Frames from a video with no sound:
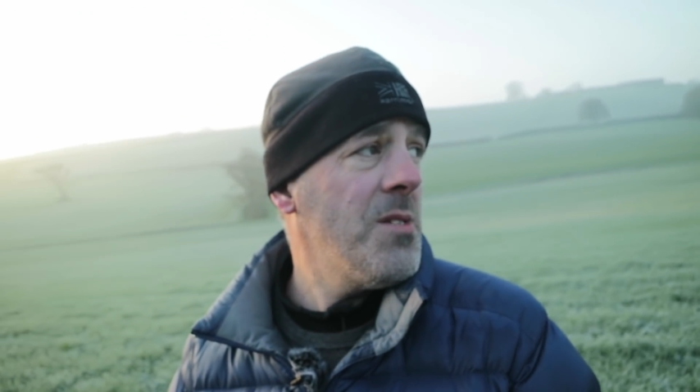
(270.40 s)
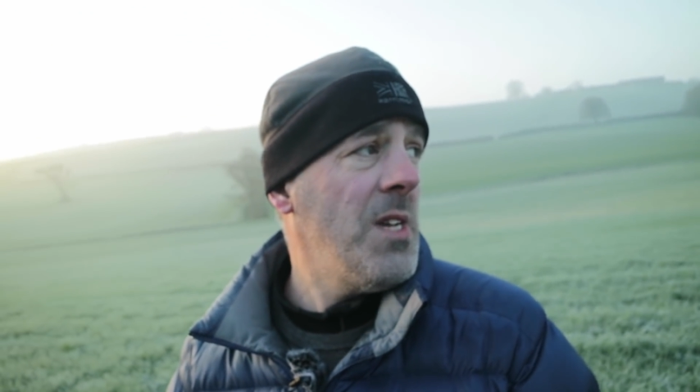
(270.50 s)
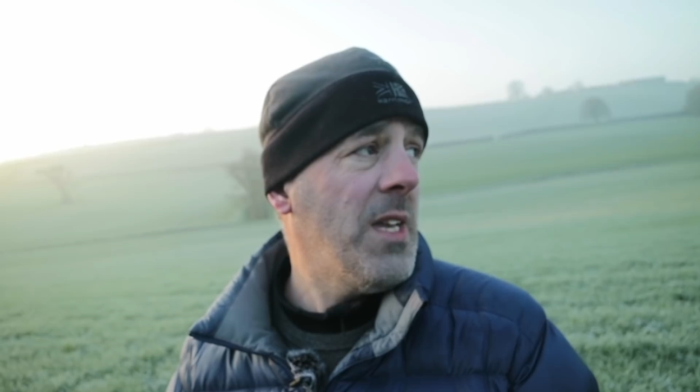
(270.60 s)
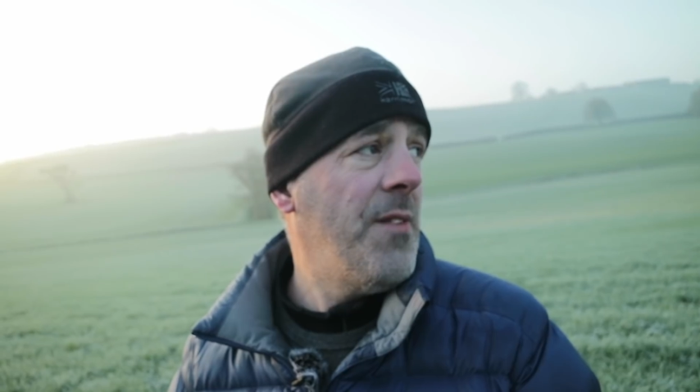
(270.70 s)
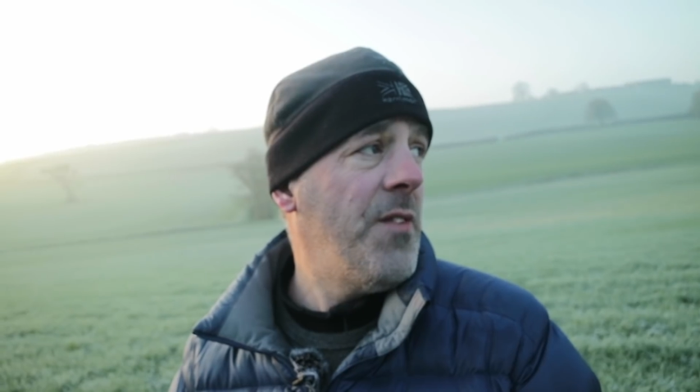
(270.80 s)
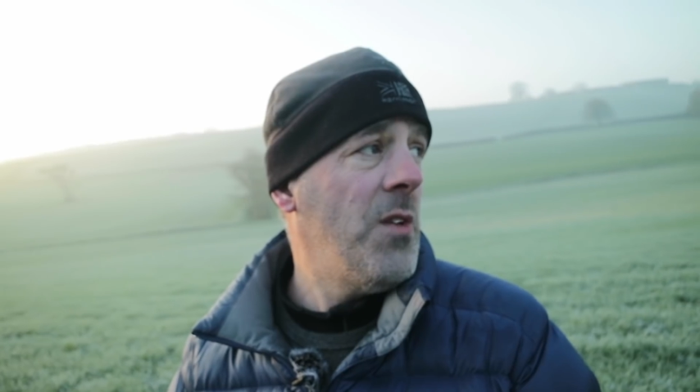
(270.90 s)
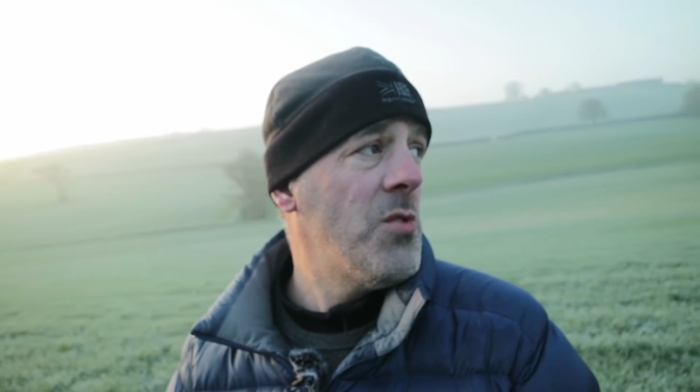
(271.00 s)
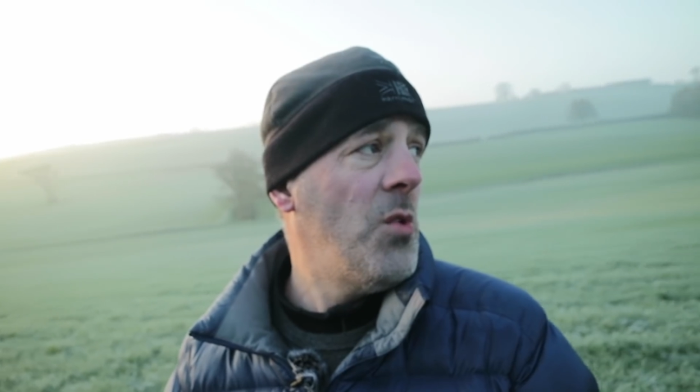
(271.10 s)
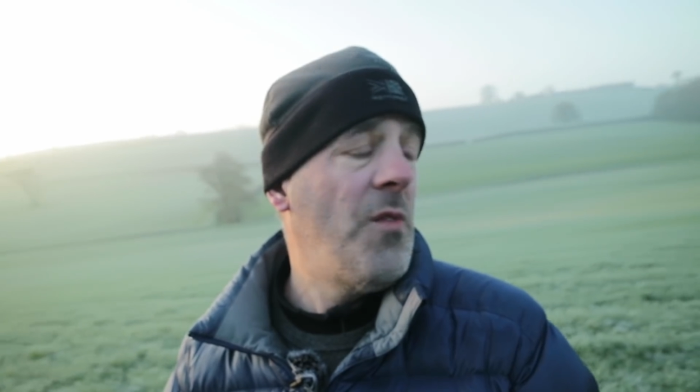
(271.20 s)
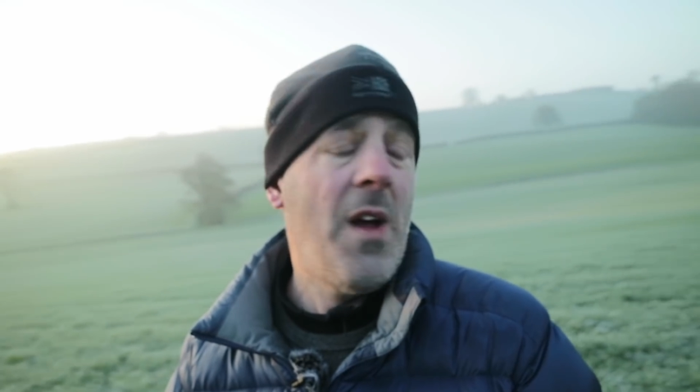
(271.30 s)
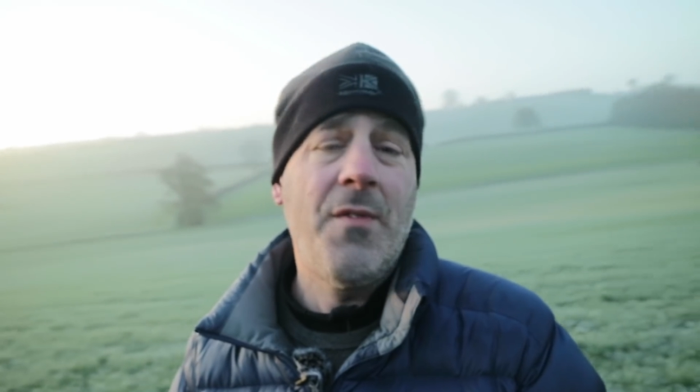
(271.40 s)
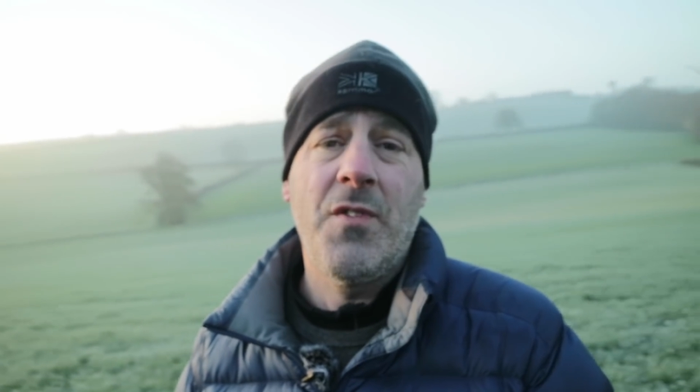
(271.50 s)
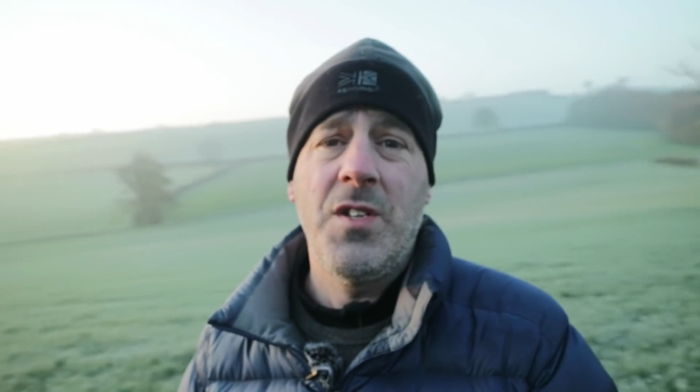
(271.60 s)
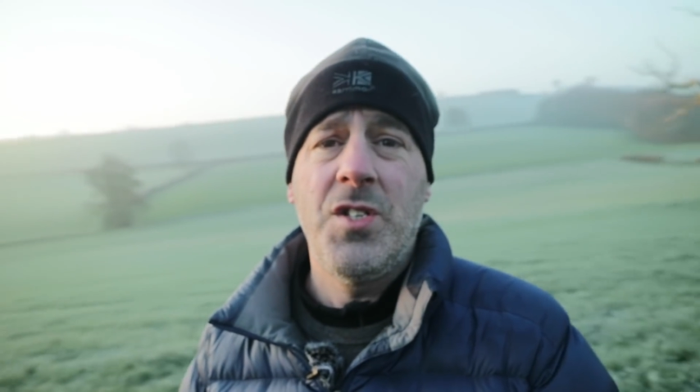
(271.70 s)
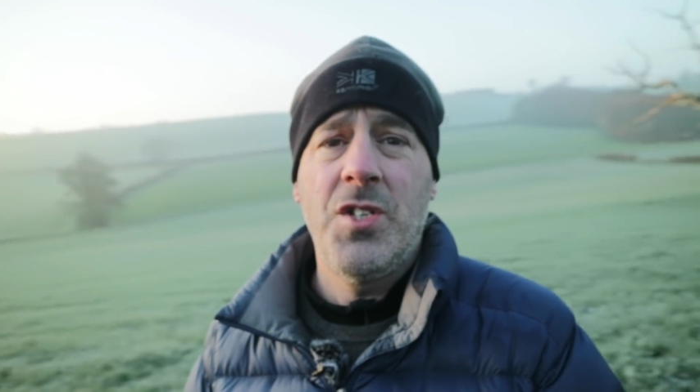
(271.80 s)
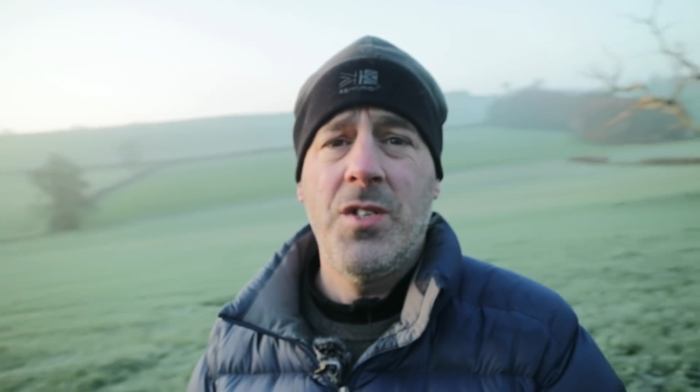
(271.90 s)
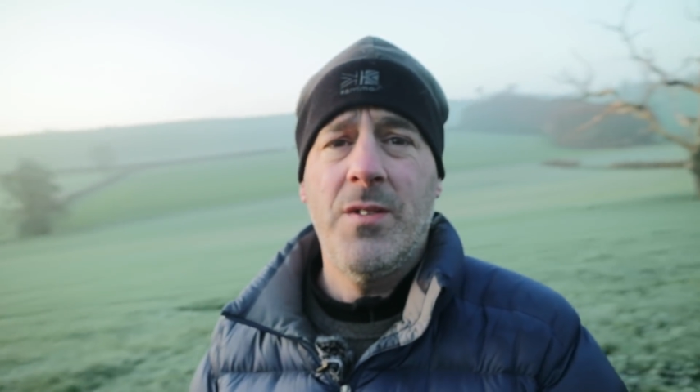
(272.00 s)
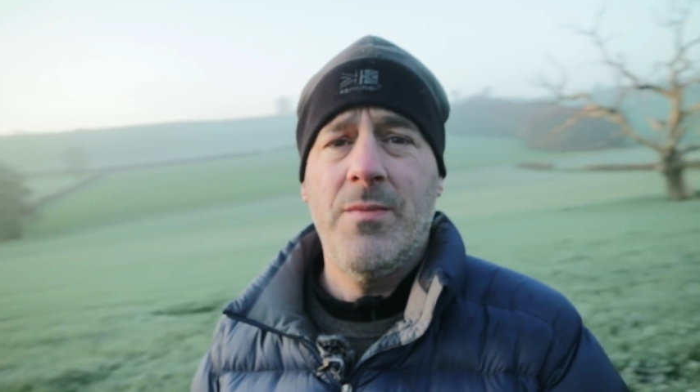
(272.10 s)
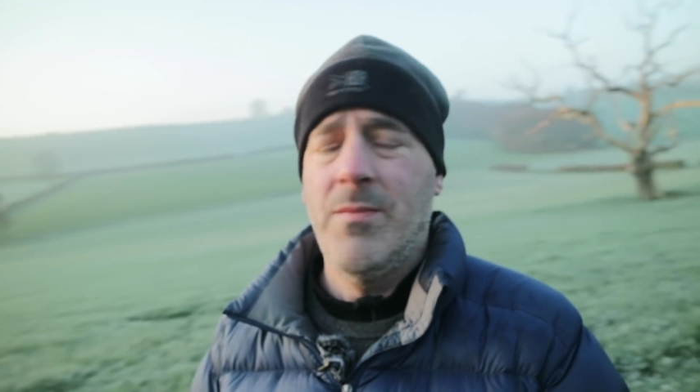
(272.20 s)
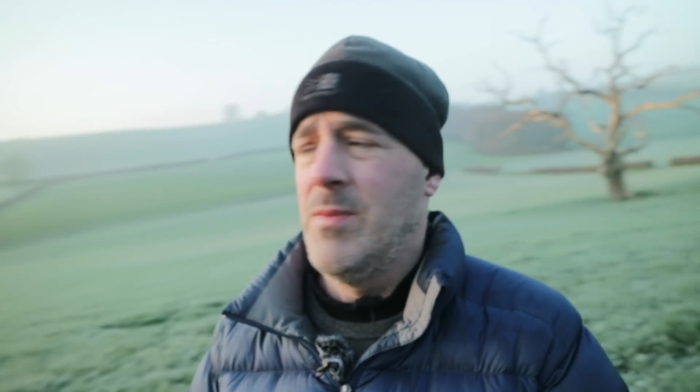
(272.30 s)
Take a few sort of average
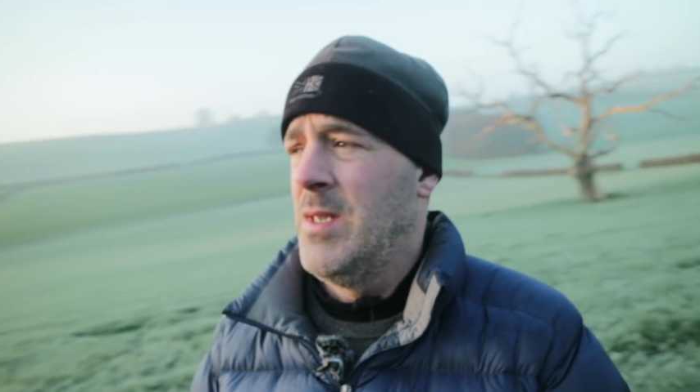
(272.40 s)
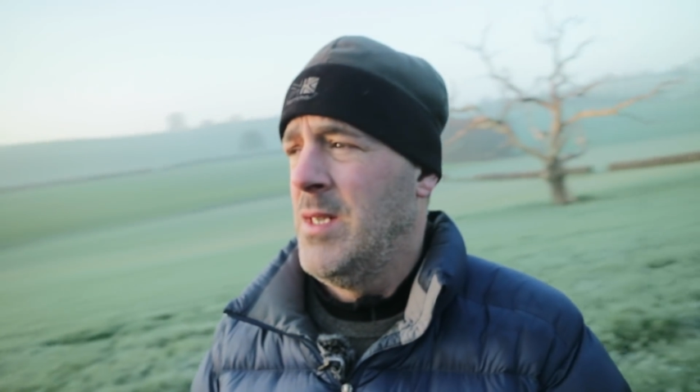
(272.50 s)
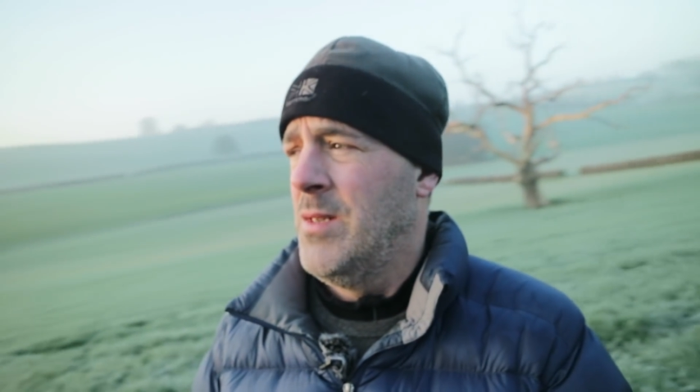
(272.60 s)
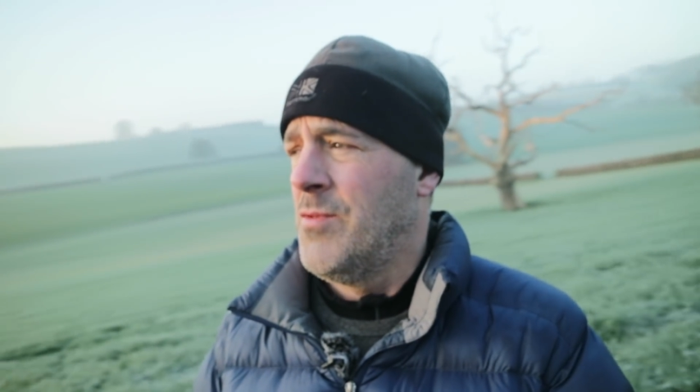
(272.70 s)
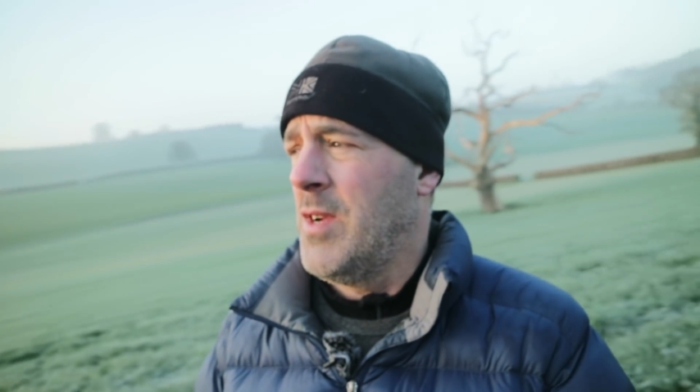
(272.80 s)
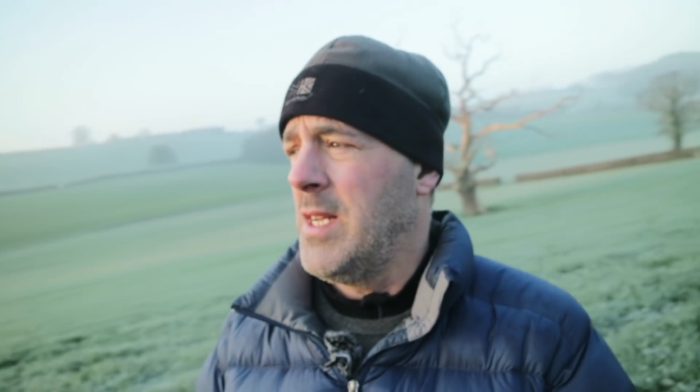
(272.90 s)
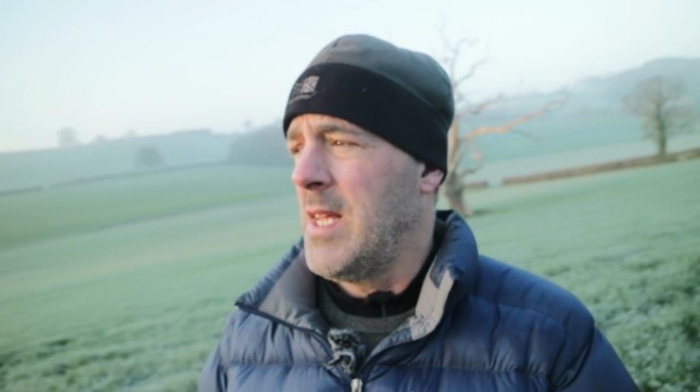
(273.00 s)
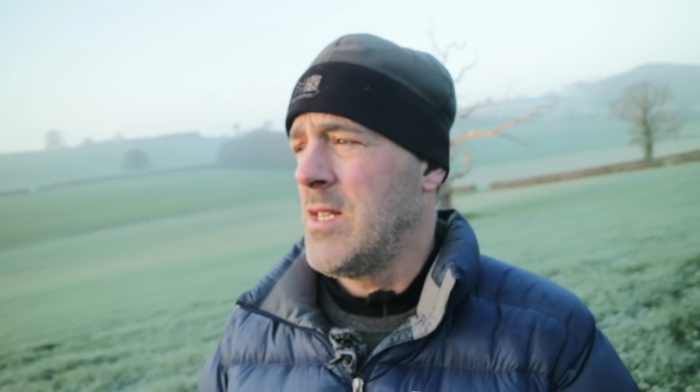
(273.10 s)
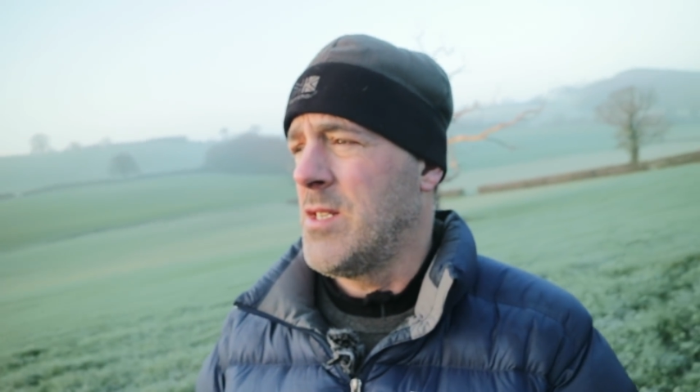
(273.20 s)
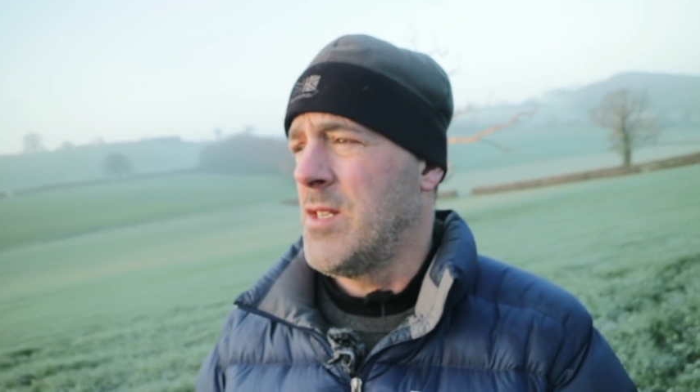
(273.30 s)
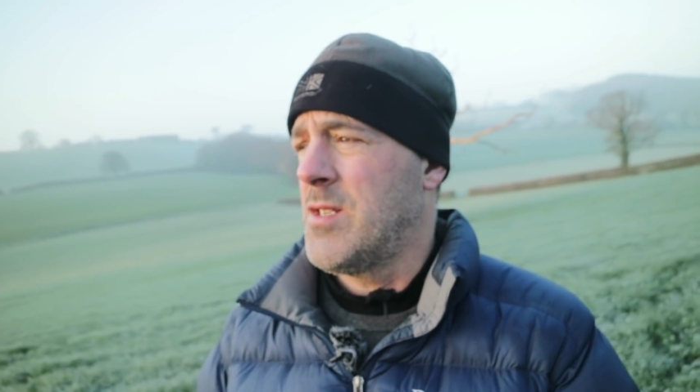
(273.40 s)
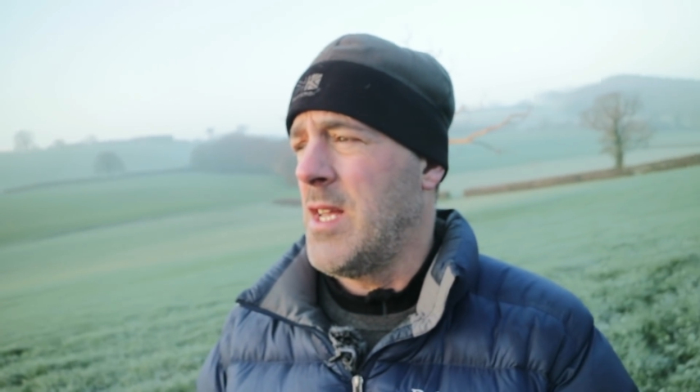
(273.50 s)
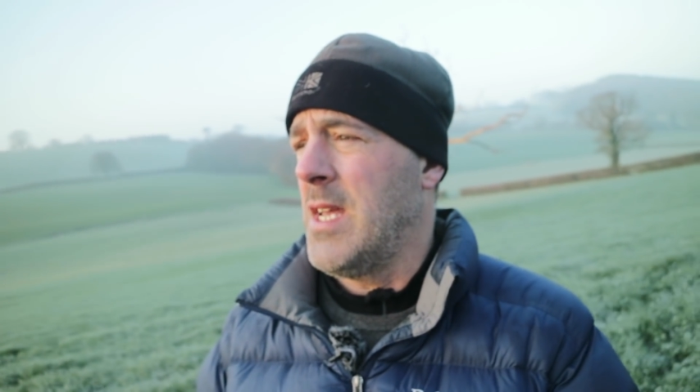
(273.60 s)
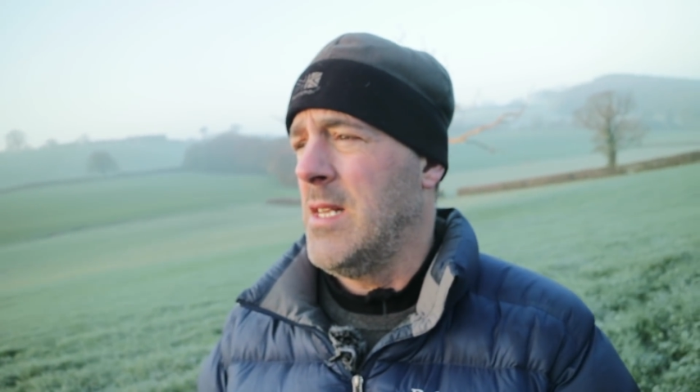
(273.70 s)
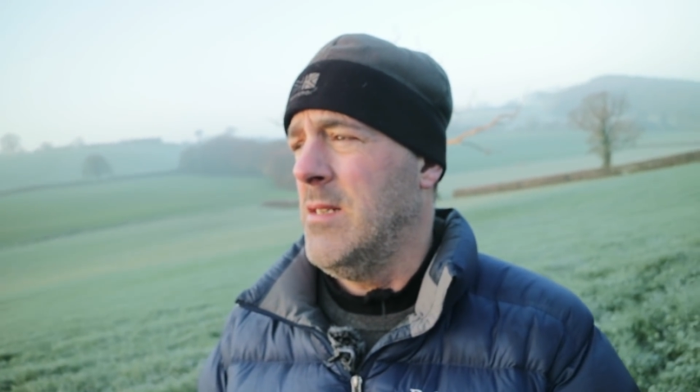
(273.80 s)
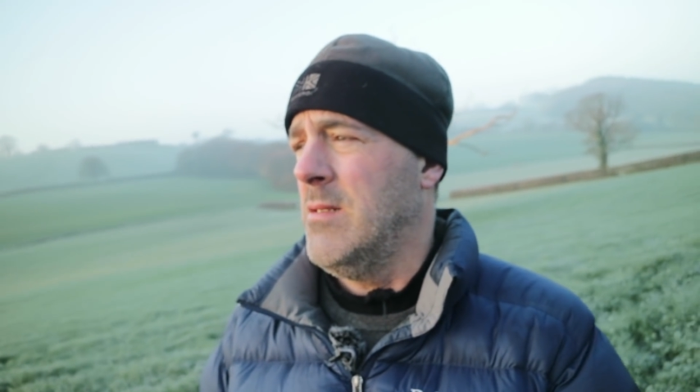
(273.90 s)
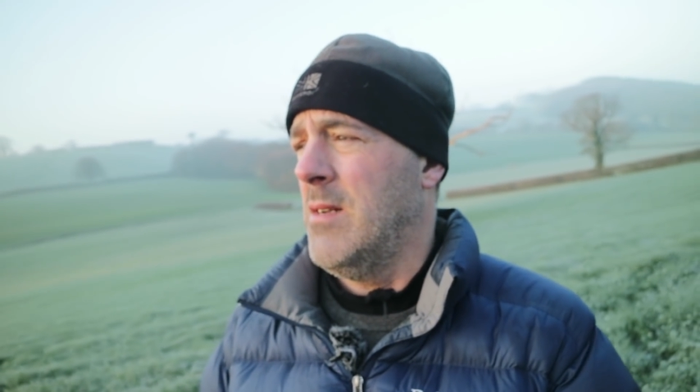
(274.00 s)
readings of the scene,